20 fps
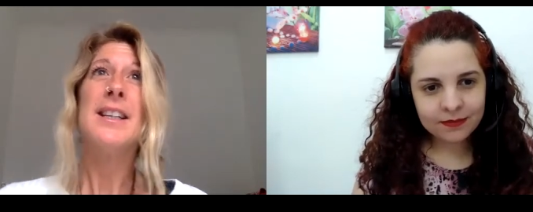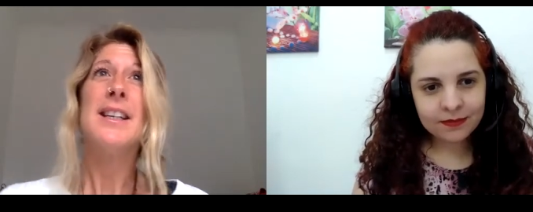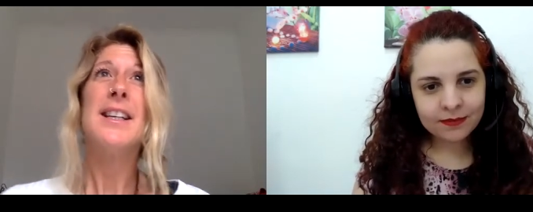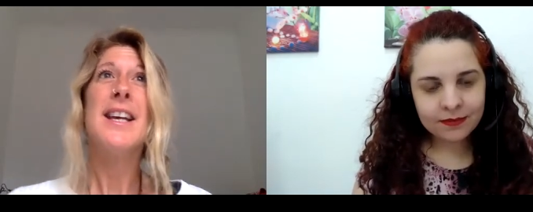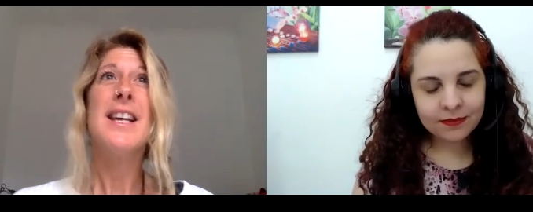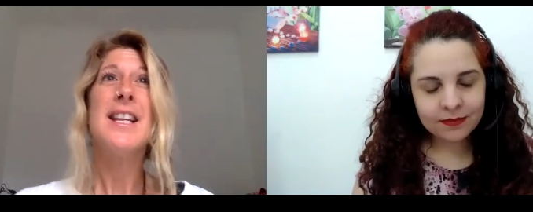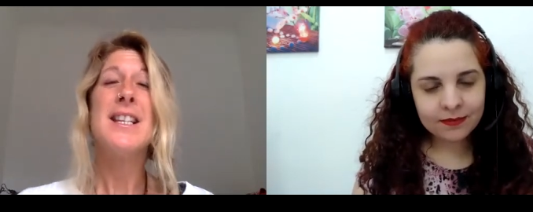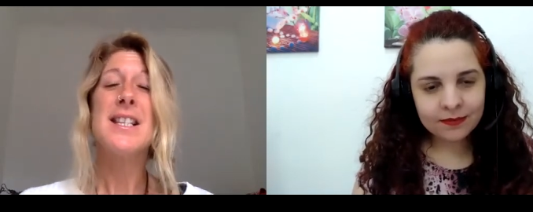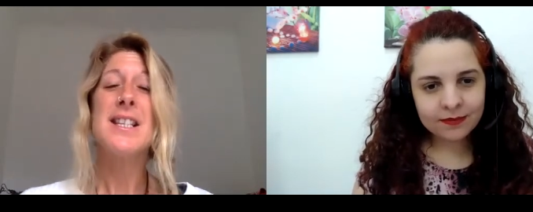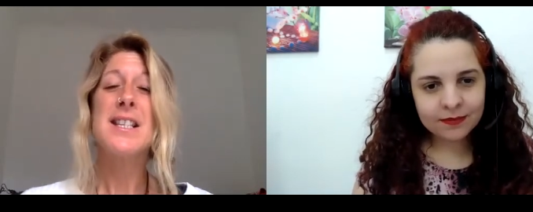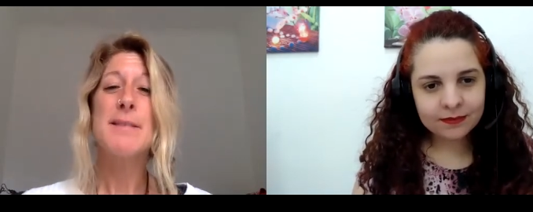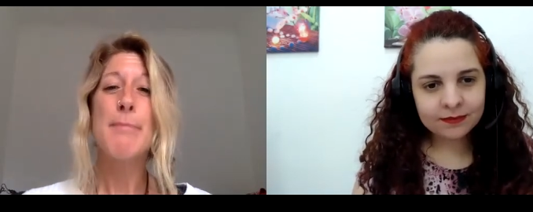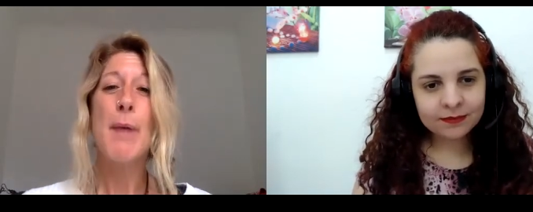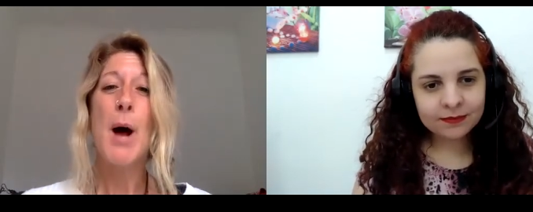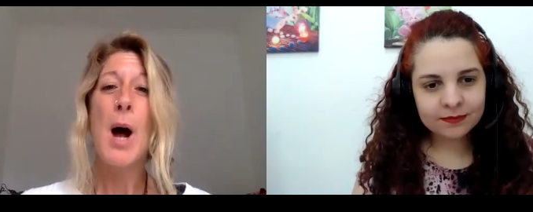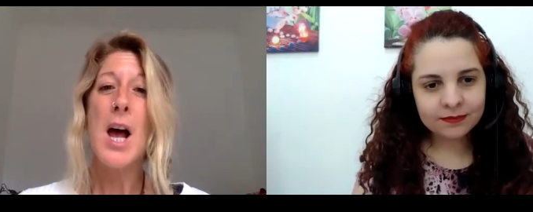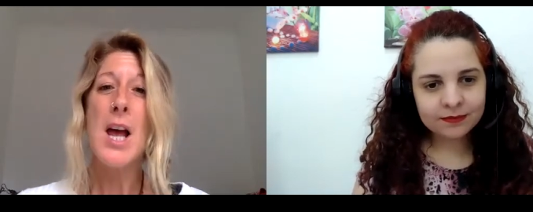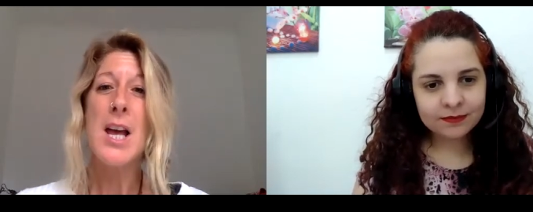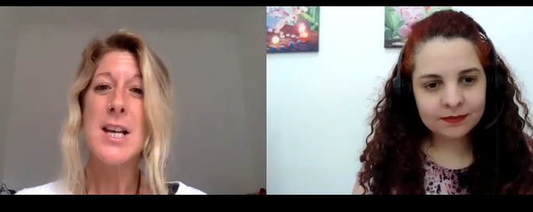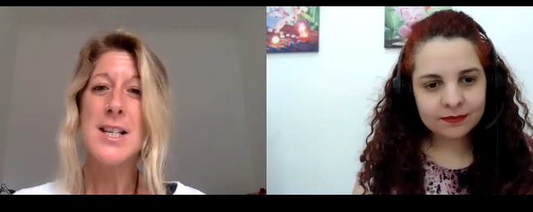
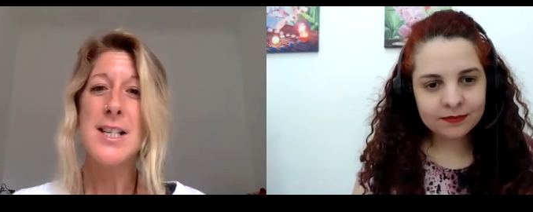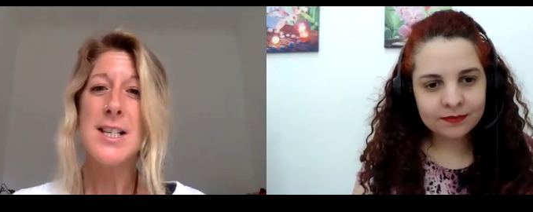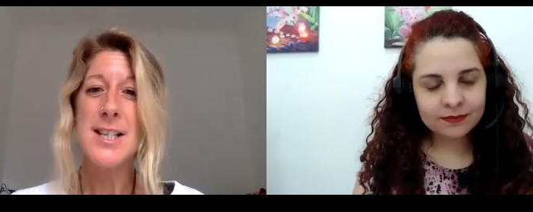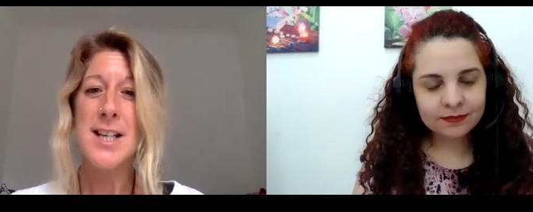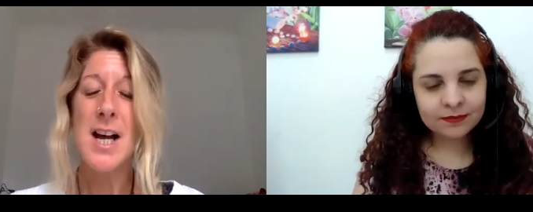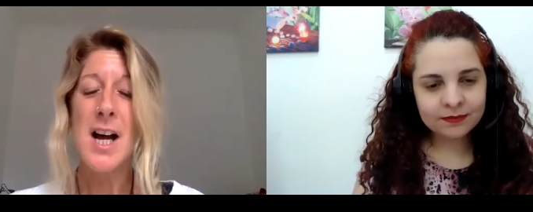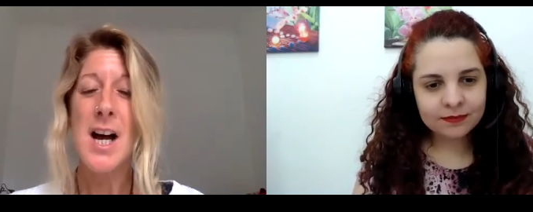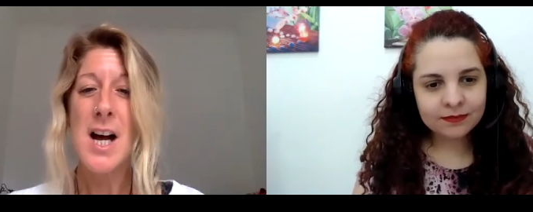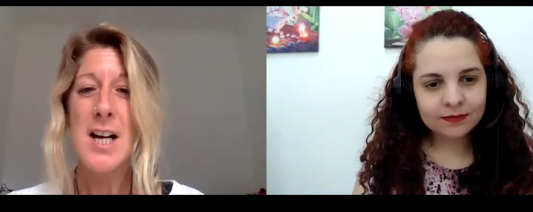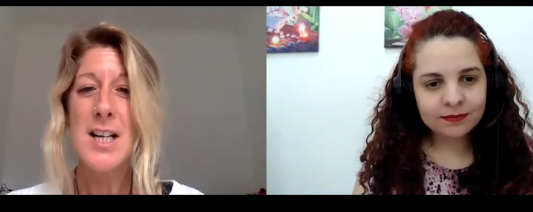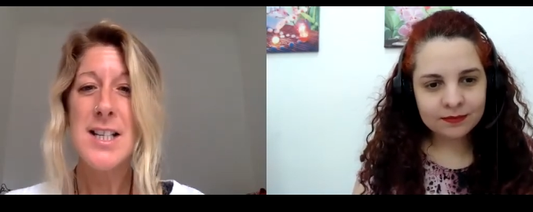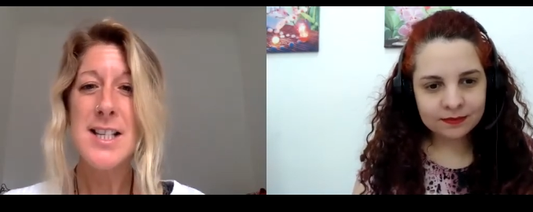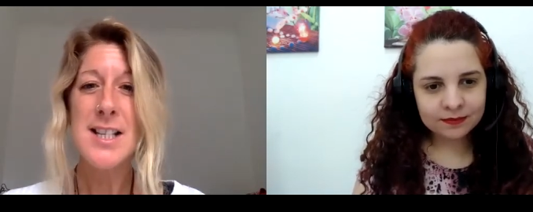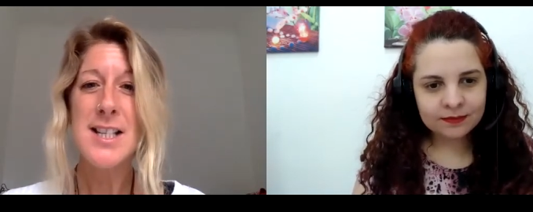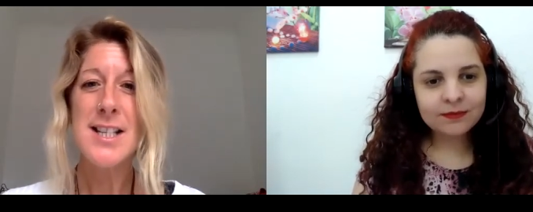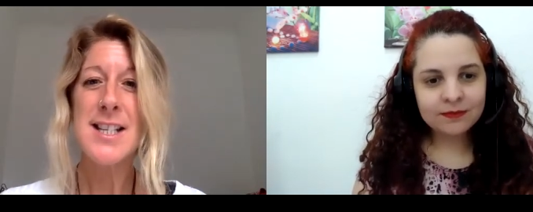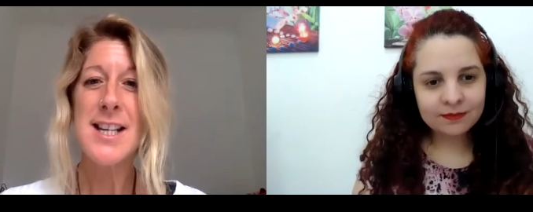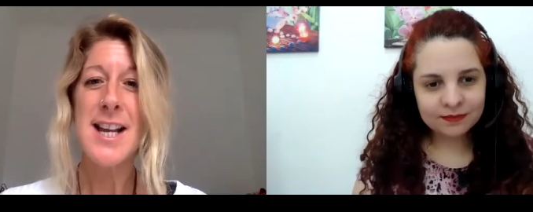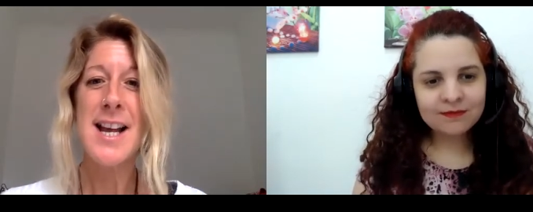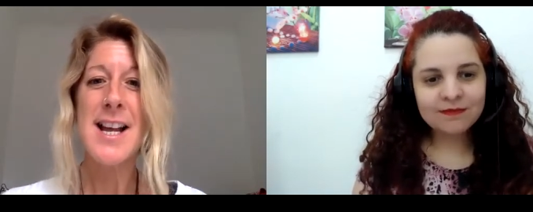Speaker 1: inspires
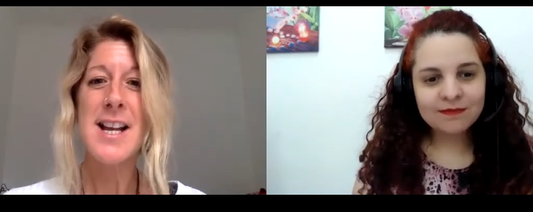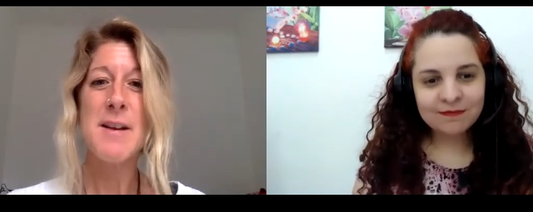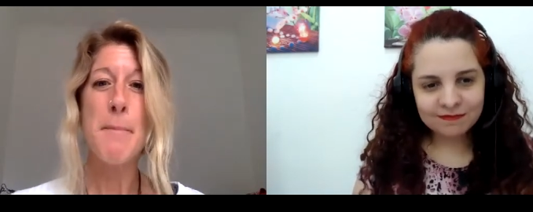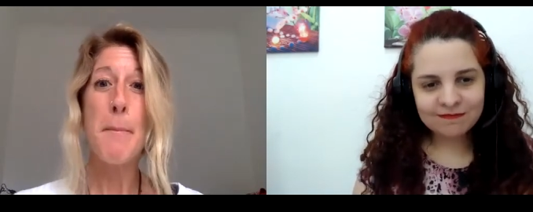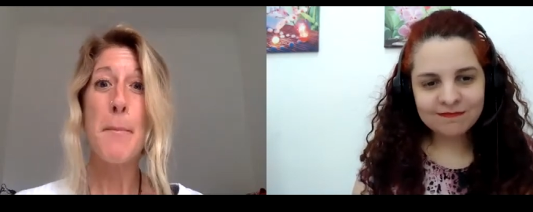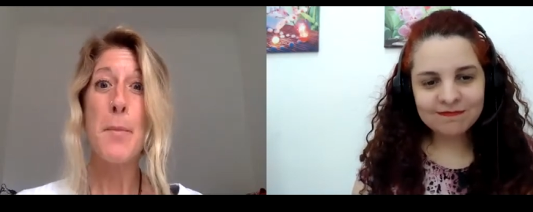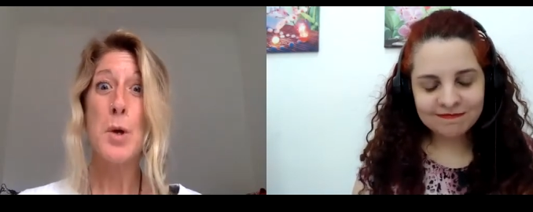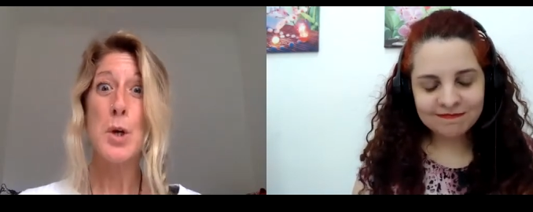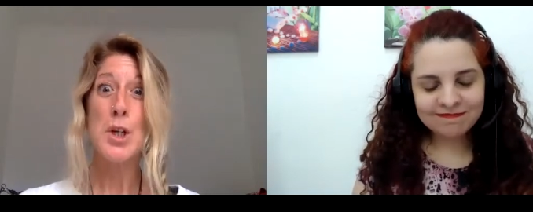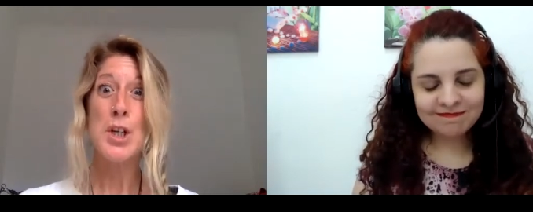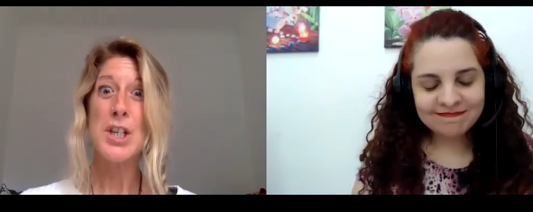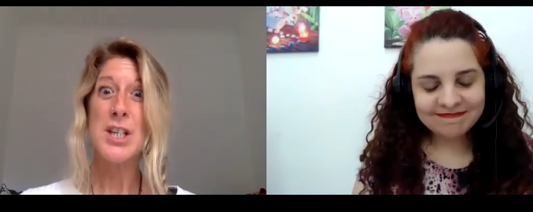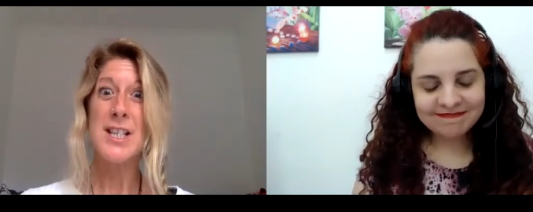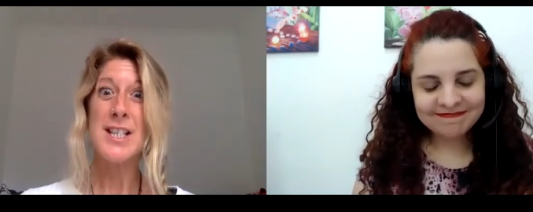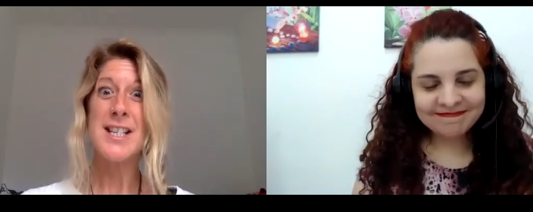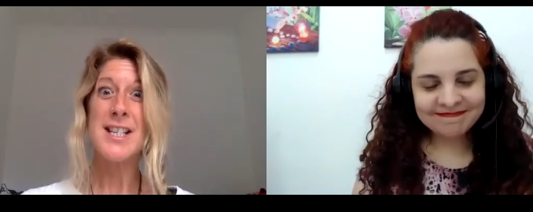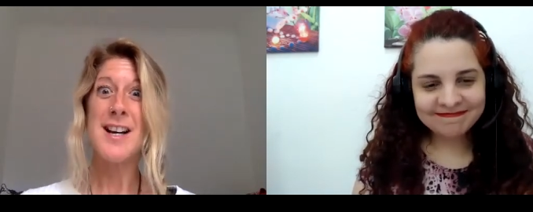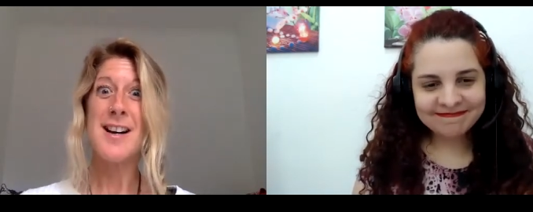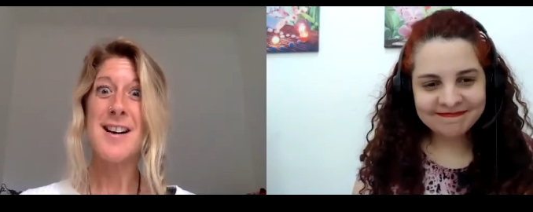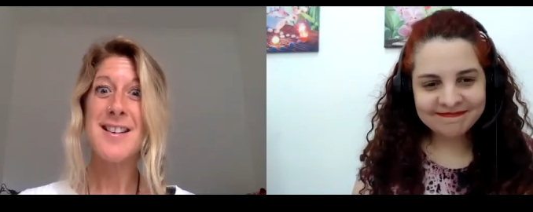us and
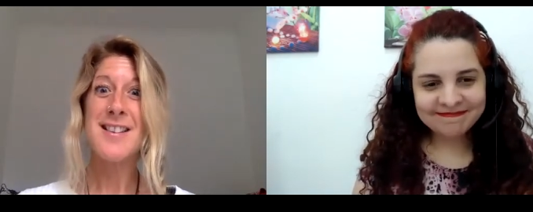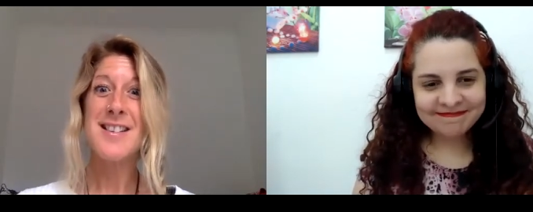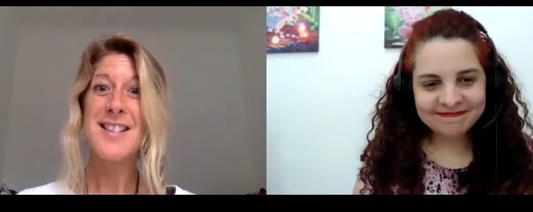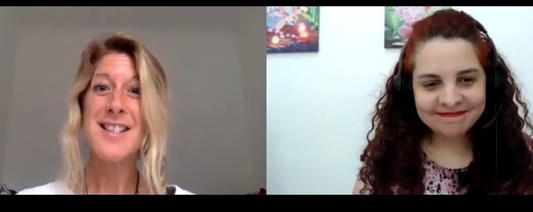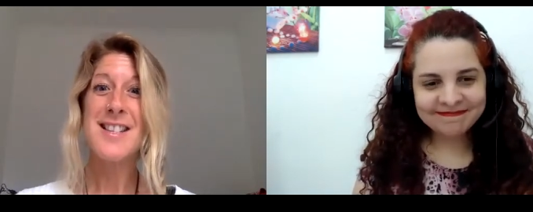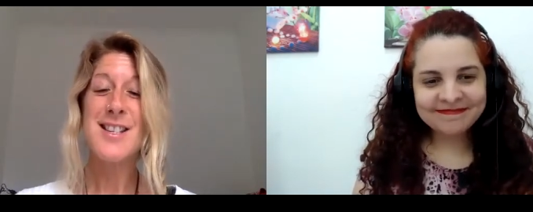pushes us